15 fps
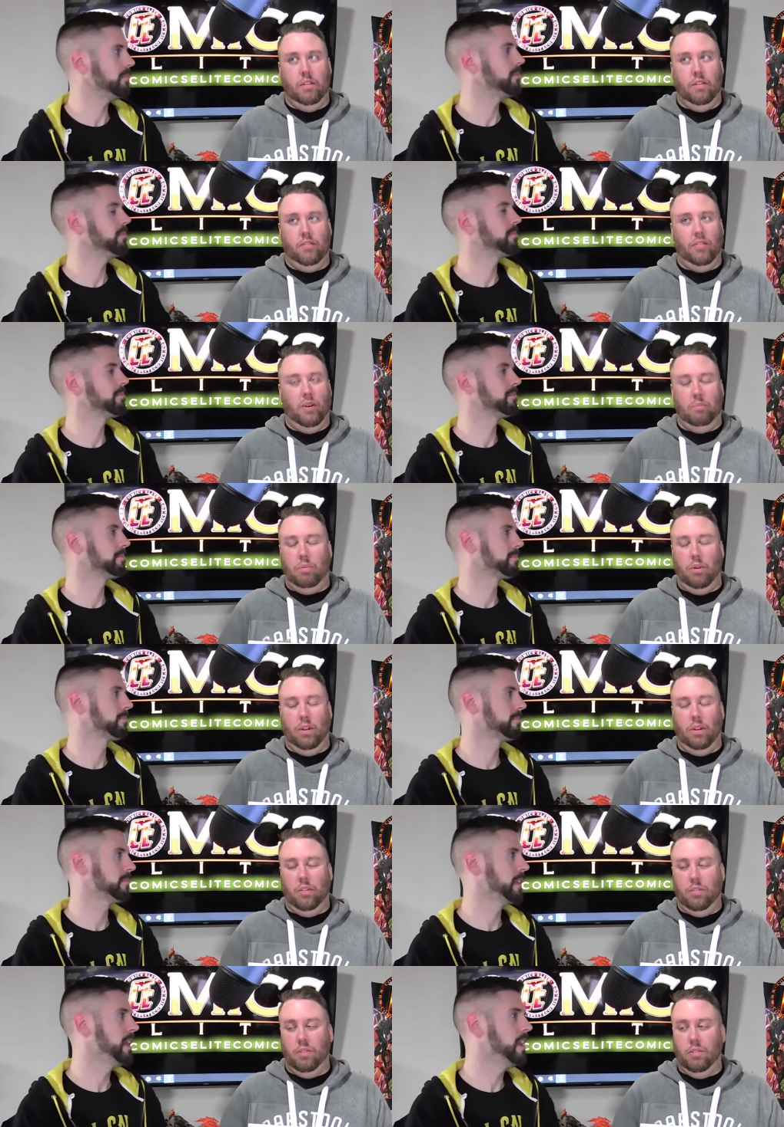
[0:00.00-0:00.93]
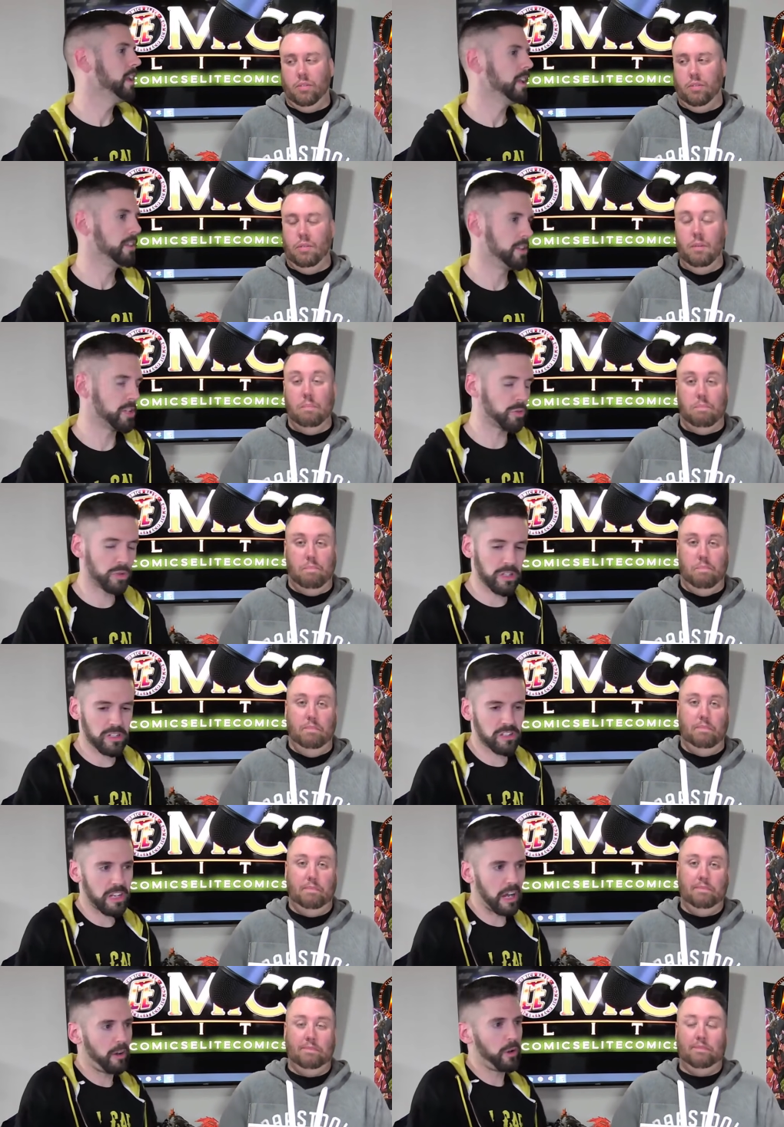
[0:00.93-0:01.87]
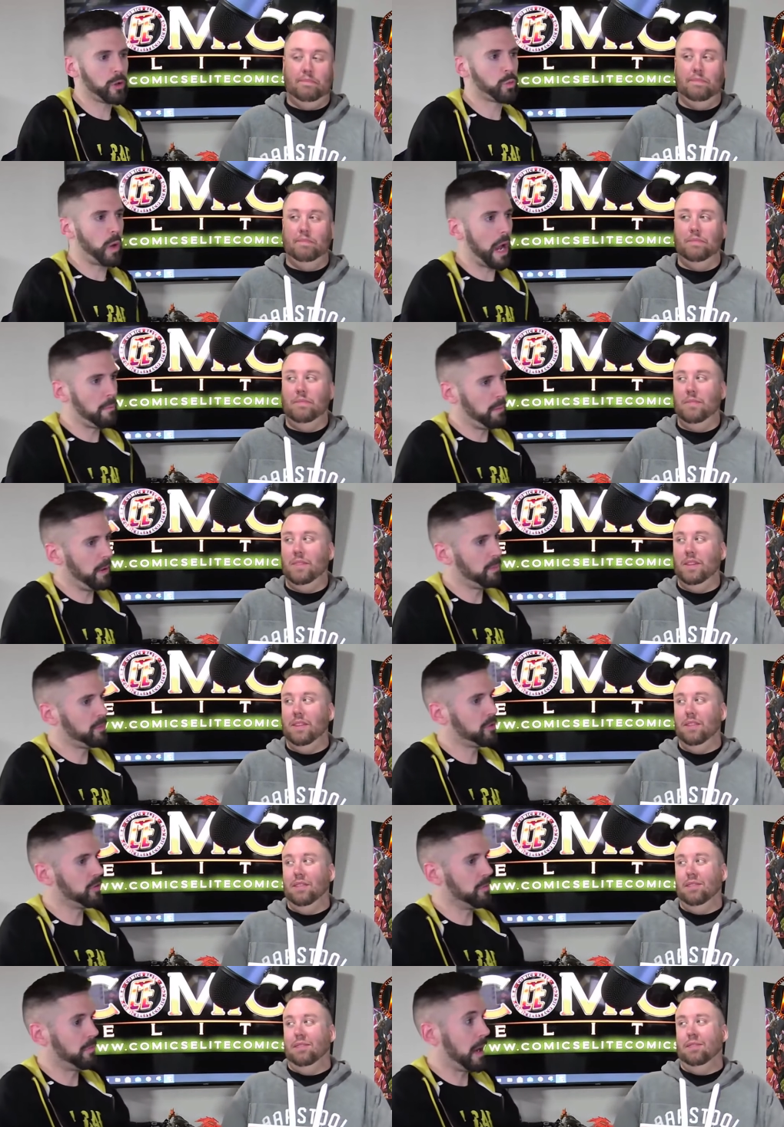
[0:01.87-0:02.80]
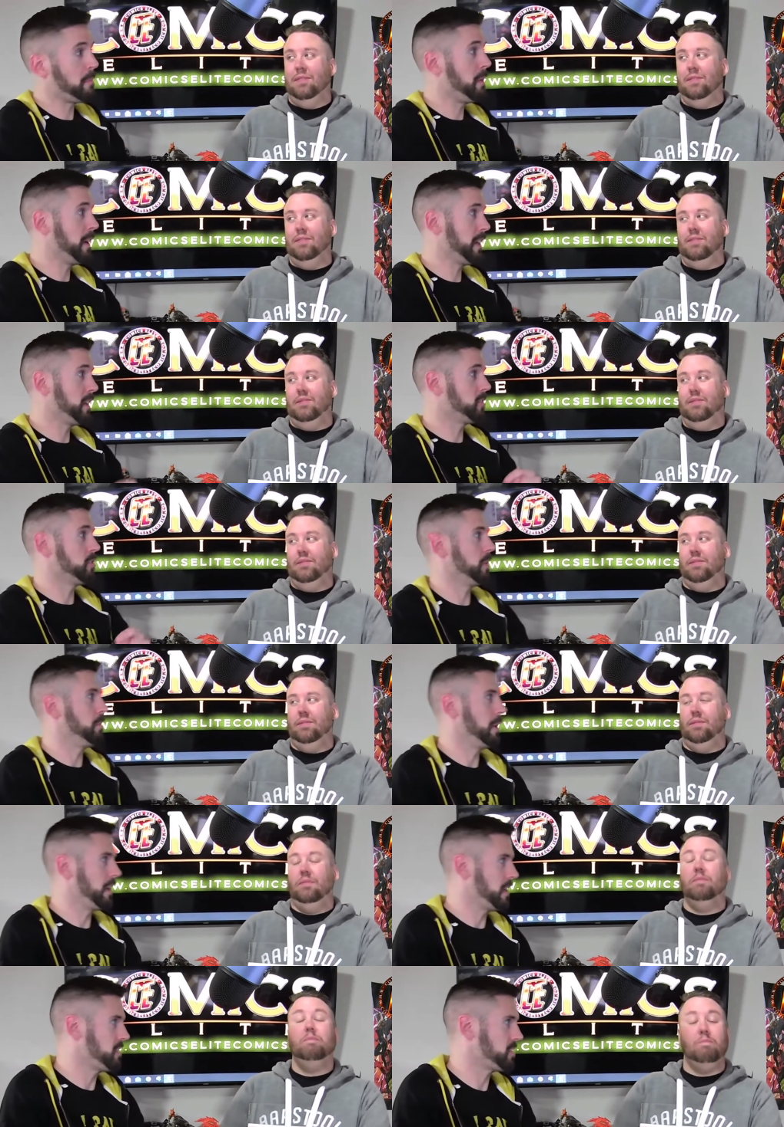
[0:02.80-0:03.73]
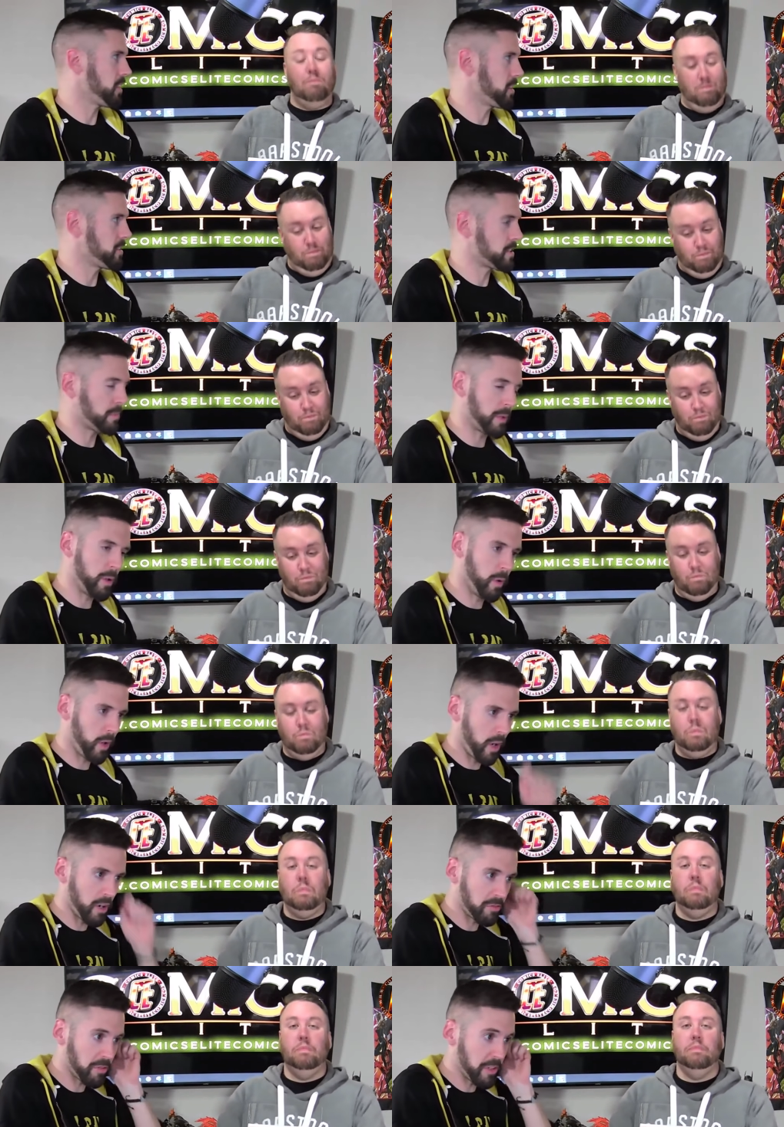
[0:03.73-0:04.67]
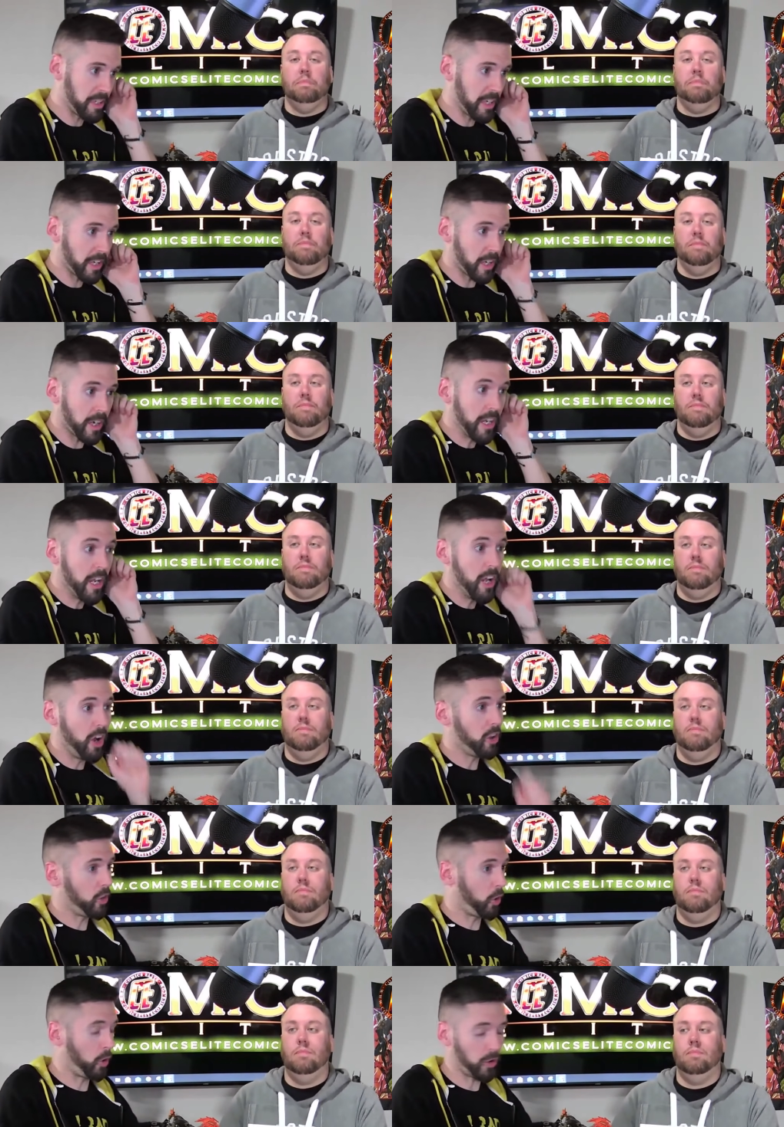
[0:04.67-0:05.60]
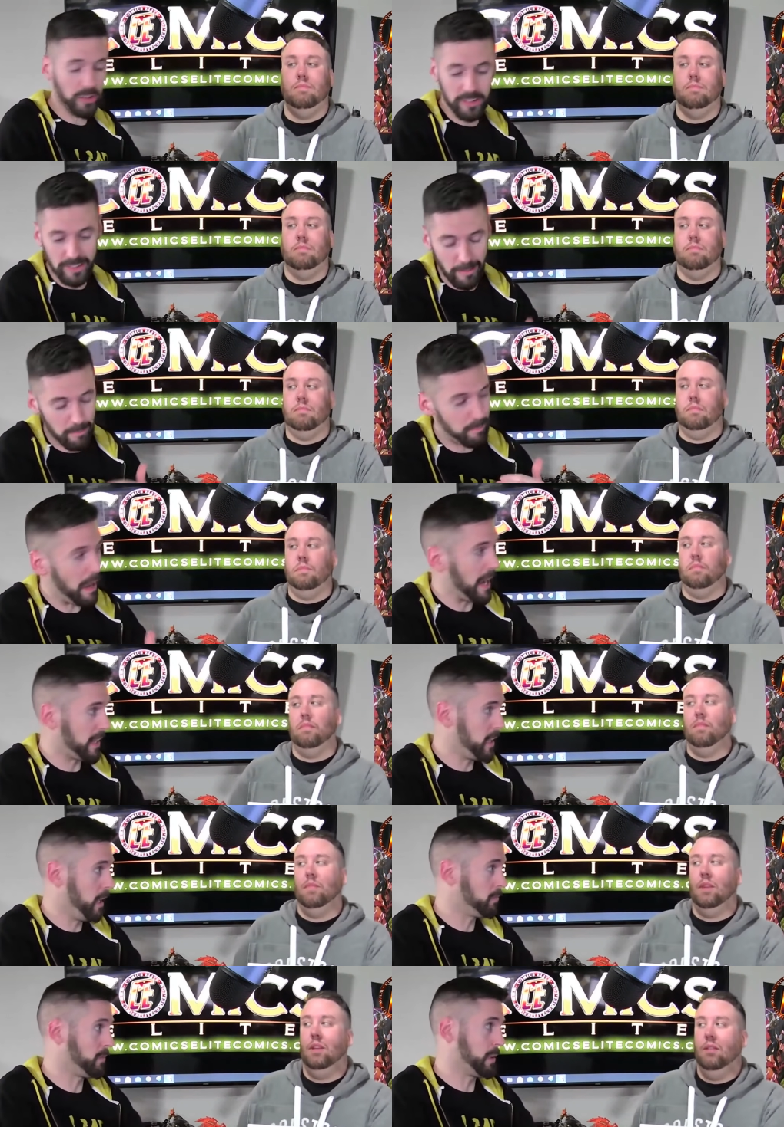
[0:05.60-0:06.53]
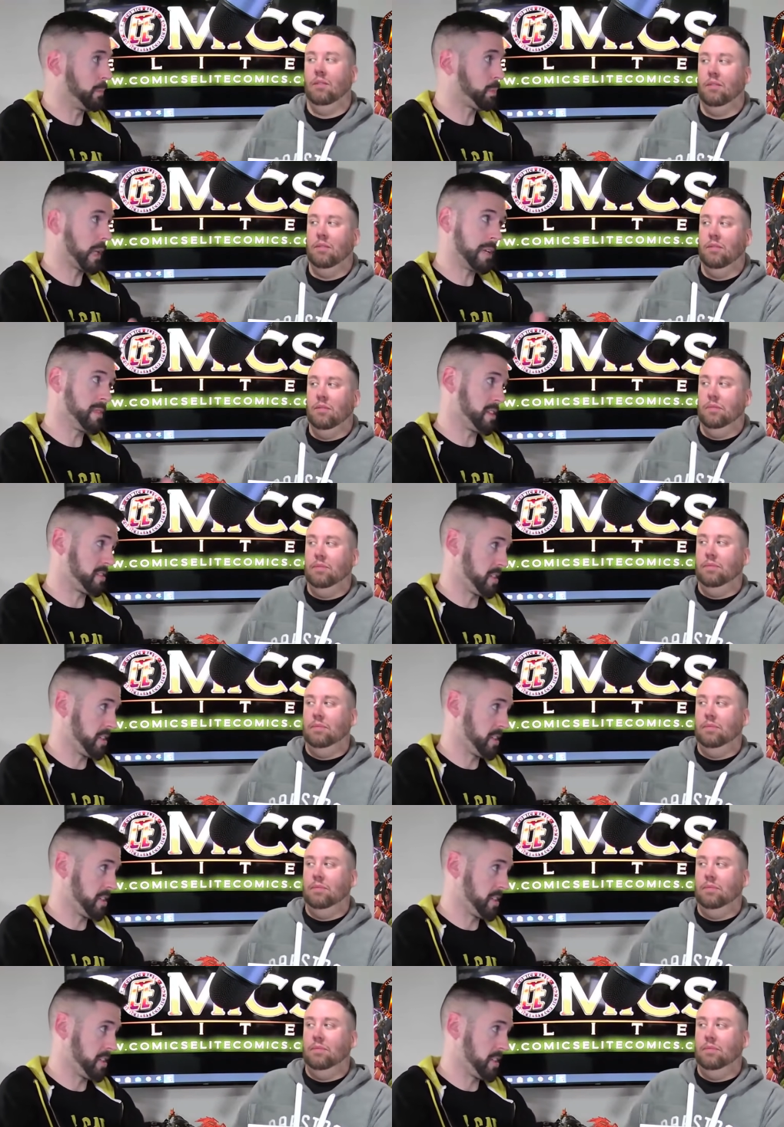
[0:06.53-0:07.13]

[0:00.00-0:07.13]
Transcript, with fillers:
Speaker 1: felt pointless.
Speaker 2: This was a solid wrap-up, to in my opinion, to a miniseries that's been going on for a year. The art stepped back up from the previous